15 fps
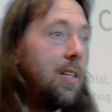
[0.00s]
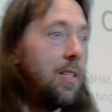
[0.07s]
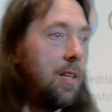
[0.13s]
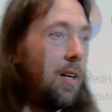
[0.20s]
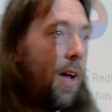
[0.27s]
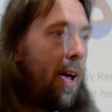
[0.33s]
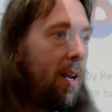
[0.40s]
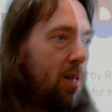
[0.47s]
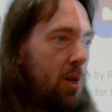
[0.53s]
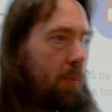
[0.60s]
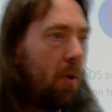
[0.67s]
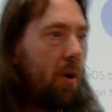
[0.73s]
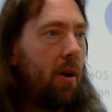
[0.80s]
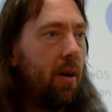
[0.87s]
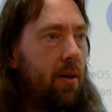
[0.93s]
It's an
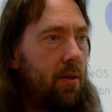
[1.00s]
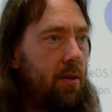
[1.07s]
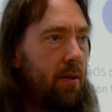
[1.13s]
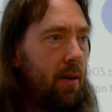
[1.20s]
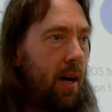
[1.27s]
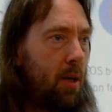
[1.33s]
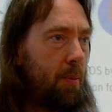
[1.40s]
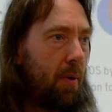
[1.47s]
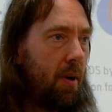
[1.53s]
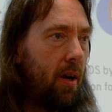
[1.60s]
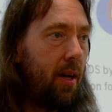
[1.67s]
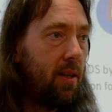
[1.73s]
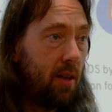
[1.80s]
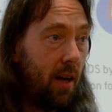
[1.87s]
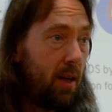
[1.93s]
enterprise
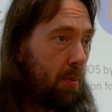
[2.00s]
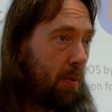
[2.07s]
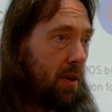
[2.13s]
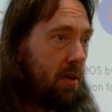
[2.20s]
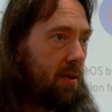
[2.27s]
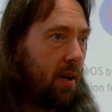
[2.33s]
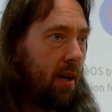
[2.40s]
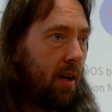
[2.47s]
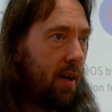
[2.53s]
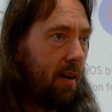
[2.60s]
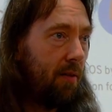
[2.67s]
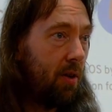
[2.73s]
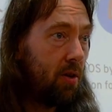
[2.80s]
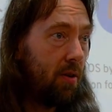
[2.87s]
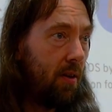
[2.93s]
version
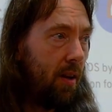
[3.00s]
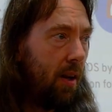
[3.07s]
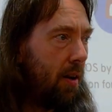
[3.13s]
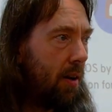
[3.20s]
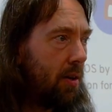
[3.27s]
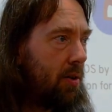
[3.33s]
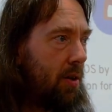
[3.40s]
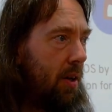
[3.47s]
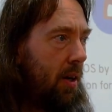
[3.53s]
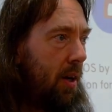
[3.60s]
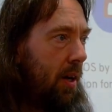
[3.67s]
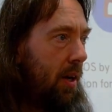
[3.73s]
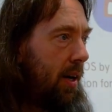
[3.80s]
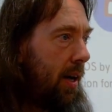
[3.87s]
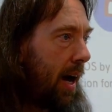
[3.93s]
of Linux.
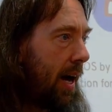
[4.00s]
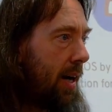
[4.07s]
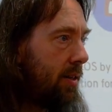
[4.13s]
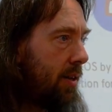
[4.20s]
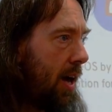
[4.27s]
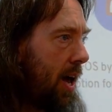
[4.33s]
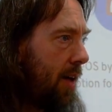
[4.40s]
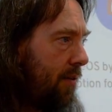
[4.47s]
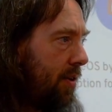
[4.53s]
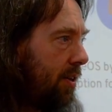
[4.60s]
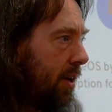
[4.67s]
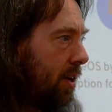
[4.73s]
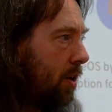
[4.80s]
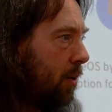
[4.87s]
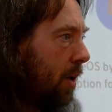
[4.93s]
It has
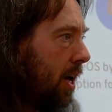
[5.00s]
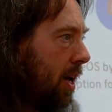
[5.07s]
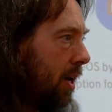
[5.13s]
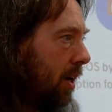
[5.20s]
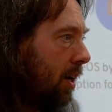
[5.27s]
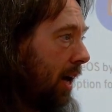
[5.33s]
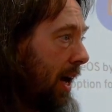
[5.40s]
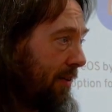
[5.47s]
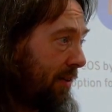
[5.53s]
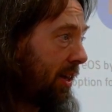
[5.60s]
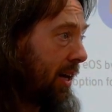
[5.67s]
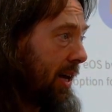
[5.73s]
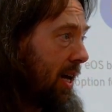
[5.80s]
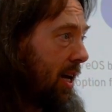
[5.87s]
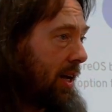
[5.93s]
everything in
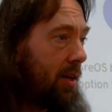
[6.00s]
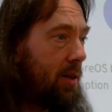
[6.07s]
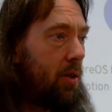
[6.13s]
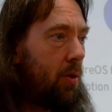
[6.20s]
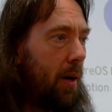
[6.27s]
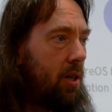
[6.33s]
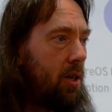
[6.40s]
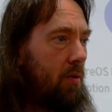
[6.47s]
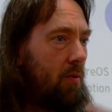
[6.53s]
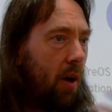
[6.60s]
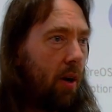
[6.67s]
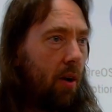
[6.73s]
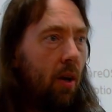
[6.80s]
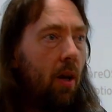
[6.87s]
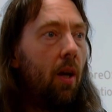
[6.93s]
it to actually
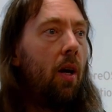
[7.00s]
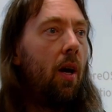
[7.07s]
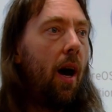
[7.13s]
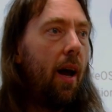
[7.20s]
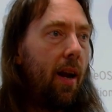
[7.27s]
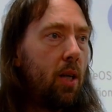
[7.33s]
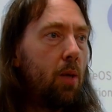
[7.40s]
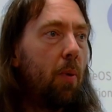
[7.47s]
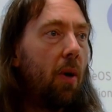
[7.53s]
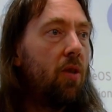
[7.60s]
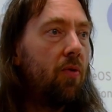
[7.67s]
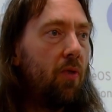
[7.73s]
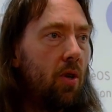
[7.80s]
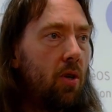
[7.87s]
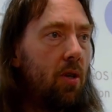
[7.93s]
run an enterprise
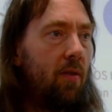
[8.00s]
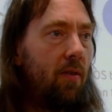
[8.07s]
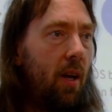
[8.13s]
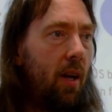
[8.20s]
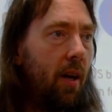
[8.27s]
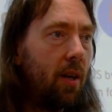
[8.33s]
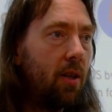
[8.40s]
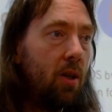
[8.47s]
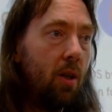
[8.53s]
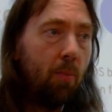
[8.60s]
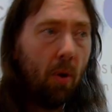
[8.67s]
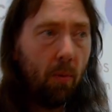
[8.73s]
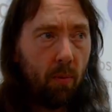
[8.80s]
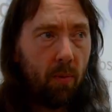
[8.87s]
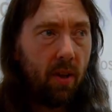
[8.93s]
version of Linux. And the
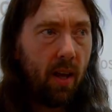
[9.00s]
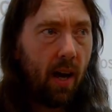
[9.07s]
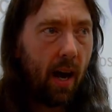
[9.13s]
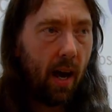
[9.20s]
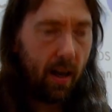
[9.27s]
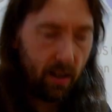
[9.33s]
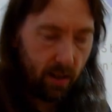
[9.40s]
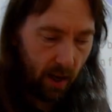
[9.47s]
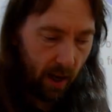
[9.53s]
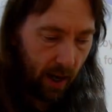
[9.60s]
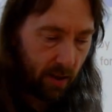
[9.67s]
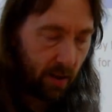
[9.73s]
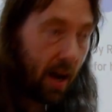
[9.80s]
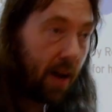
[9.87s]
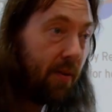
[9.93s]
problem with that is it
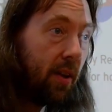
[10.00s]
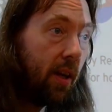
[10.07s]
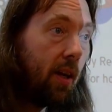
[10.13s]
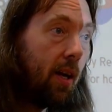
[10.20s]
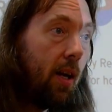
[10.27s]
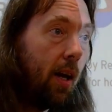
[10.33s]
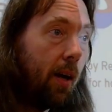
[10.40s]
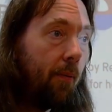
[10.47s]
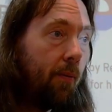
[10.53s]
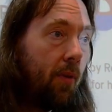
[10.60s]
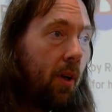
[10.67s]
has everything in it.